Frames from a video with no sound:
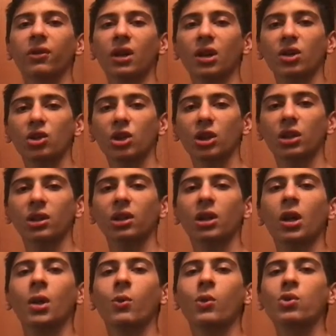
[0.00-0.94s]
function
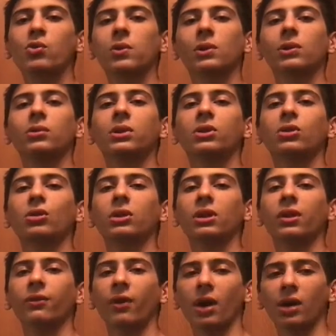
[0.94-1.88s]
which will return
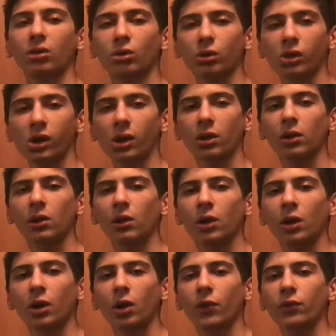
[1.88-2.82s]
the factorial
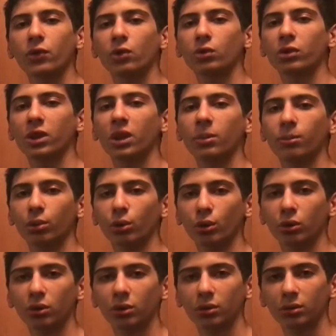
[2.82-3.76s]
of your
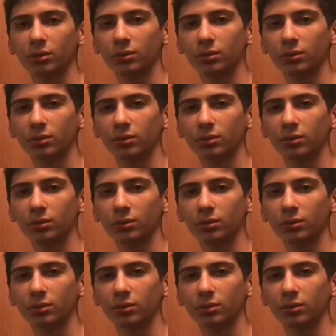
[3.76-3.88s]
input.